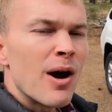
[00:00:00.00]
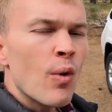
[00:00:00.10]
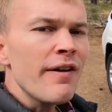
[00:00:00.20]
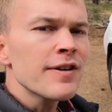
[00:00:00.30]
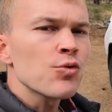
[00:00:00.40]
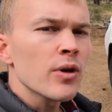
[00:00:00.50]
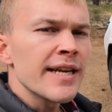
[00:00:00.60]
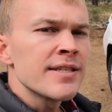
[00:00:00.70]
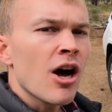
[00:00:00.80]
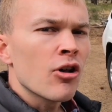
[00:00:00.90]
My wife is
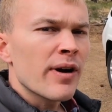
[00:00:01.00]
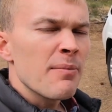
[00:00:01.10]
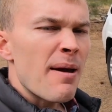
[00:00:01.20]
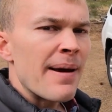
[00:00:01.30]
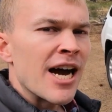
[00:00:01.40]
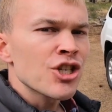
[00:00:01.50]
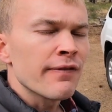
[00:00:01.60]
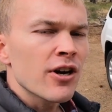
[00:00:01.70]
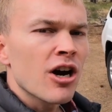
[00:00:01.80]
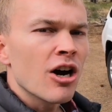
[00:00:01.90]
really tolerant of my passion
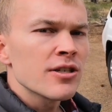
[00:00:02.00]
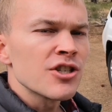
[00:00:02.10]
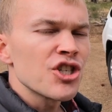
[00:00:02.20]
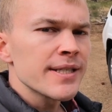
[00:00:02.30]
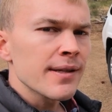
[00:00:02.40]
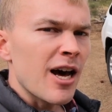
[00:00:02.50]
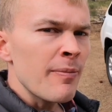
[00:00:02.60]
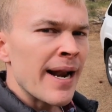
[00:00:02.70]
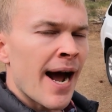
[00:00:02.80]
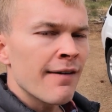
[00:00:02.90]
for cars, and she's allowed
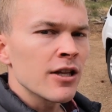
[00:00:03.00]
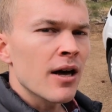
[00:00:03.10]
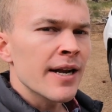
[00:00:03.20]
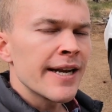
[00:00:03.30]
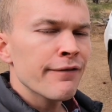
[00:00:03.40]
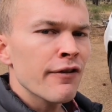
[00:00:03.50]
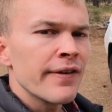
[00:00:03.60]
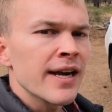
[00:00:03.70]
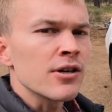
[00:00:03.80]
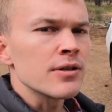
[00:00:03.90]
me to have a lot of different
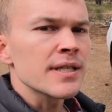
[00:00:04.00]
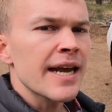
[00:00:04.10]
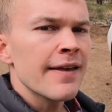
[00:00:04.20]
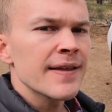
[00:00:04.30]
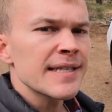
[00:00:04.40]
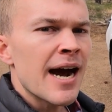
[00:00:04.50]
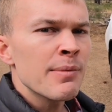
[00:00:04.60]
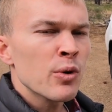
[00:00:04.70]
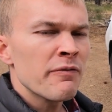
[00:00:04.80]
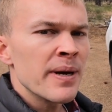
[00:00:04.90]
vehicles in the
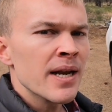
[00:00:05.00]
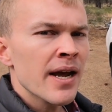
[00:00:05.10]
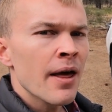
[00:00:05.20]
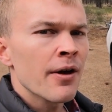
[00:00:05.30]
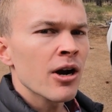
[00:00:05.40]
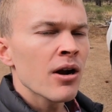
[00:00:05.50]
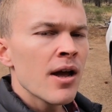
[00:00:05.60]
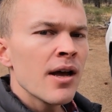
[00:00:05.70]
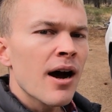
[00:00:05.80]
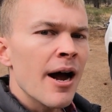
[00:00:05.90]
time that we've been together.
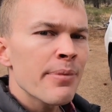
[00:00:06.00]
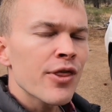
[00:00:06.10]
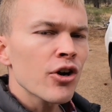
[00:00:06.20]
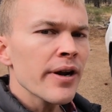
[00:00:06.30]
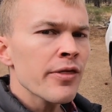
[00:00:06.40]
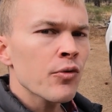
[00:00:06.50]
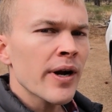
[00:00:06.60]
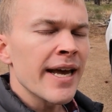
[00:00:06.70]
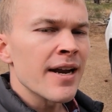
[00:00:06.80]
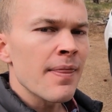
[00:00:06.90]
I'm
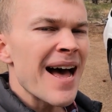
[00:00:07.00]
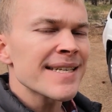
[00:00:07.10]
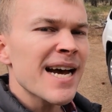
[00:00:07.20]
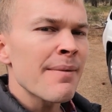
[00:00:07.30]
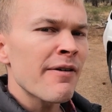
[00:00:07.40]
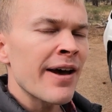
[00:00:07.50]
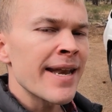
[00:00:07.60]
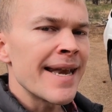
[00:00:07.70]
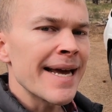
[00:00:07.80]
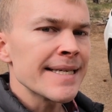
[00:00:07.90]
33, and in that time I've
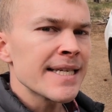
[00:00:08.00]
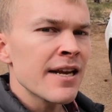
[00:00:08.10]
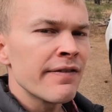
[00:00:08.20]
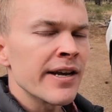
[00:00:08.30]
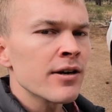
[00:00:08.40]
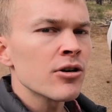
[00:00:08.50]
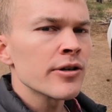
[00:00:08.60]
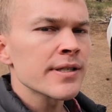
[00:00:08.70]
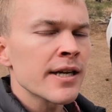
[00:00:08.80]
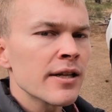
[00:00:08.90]
had 19
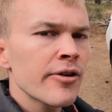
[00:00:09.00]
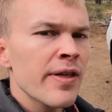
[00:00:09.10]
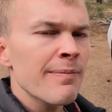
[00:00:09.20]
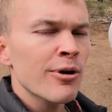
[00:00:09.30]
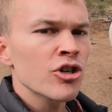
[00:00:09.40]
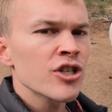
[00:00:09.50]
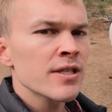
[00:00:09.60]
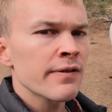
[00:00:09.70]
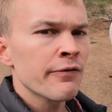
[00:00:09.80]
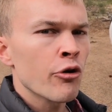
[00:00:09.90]
vehicles, including the
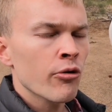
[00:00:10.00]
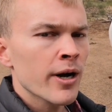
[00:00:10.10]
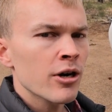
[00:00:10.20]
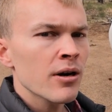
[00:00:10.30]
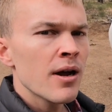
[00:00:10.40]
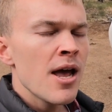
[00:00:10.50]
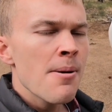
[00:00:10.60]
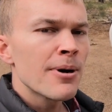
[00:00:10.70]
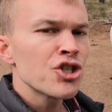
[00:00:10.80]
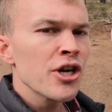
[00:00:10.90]
purchase of the 4Runner.
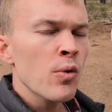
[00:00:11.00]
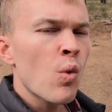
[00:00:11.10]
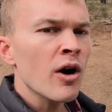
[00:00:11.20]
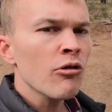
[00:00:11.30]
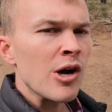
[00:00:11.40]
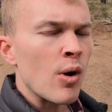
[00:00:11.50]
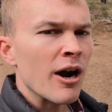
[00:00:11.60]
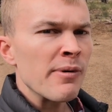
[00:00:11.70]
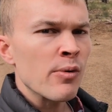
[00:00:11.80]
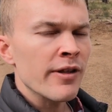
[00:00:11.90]
But she had one
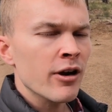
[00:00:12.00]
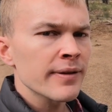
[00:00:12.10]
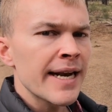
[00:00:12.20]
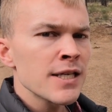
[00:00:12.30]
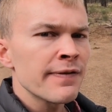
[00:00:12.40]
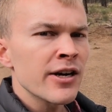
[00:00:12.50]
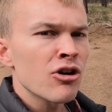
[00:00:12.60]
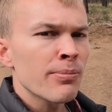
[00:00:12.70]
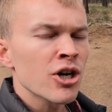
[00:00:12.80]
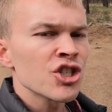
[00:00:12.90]
requirement with our latest
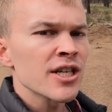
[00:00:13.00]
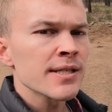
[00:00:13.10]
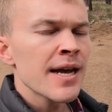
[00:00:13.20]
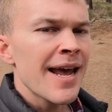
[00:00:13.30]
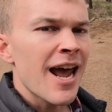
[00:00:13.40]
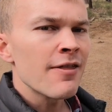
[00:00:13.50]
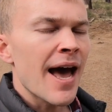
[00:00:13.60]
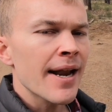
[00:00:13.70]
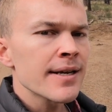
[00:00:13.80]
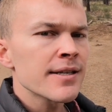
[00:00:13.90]
vehicle purchase, and
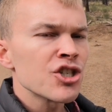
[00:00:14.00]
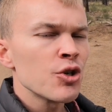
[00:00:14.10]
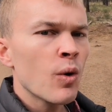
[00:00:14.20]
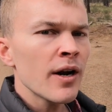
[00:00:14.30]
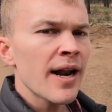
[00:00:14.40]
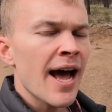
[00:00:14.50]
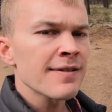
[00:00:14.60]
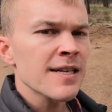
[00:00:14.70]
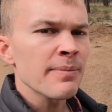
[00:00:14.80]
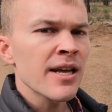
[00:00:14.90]
that is that she wanted to have
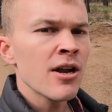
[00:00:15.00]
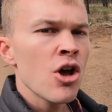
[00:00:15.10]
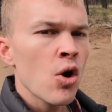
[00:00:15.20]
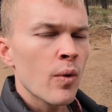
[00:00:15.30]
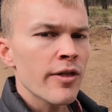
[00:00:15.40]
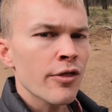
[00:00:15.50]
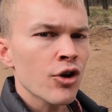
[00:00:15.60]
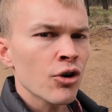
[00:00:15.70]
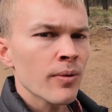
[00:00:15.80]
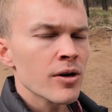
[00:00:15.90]
something with a
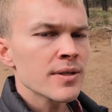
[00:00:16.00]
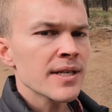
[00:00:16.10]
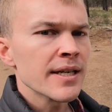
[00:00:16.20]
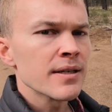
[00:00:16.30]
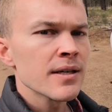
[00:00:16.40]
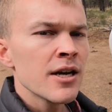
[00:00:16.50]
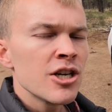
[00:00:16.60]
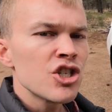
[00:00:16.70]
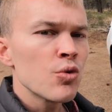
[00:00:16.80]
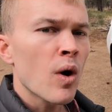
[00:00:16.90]
third row seat.
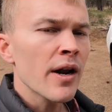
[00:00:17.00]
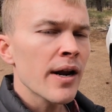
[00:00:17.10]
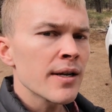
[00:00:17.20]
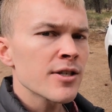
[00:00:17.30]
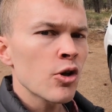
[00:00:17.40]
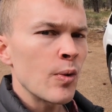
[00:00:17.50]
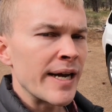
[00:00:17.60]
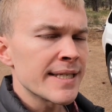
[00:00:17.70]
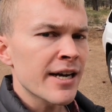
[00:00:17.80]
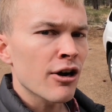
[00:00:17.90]
She wanted it so that we
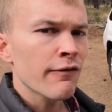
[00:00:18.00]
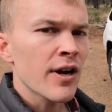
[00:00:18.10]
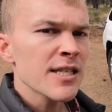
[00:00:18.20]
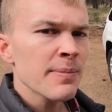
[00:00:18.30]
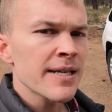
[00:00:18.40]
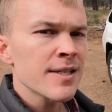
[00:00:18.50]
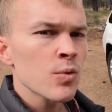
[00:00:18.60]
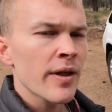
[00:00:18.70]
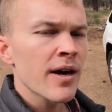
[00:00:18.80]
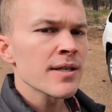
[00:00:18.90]
could take our friends places
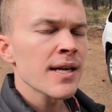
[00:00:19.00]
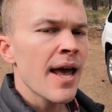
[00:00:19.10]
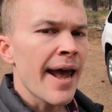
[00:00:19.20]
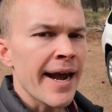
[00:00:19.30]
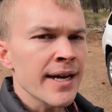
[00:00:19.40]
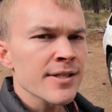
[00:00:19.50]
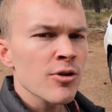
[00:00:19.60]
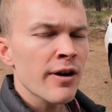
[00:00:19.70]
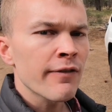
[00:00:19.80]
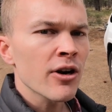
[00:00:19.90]
with us, and so
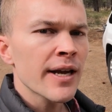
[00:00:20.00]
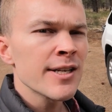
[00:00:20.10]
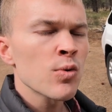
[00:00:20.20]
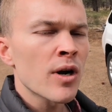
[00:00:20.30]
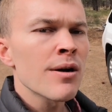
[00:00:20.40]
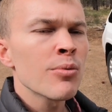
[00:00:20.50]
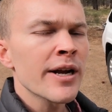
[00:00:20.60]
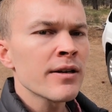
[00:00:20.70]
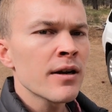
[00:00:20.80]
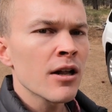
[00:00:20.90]
that if our kids wanted to
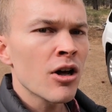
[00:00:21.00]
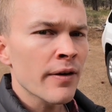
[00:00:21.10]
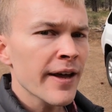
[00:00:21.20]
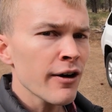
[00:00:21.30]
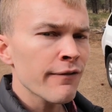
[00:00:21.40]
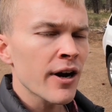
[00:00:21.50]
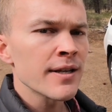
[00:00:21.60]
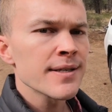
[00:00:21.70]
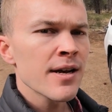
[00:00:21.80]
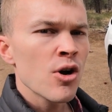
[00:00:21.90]
bring along their
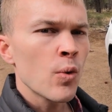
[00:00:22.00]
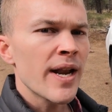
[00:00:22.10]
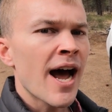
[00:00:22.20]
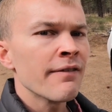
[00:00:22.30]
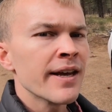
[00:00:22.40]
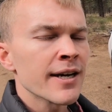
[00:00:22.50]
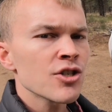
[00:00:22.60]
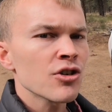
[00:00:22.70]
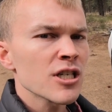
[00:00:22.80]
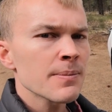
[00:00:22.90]
friends, we'd have the extra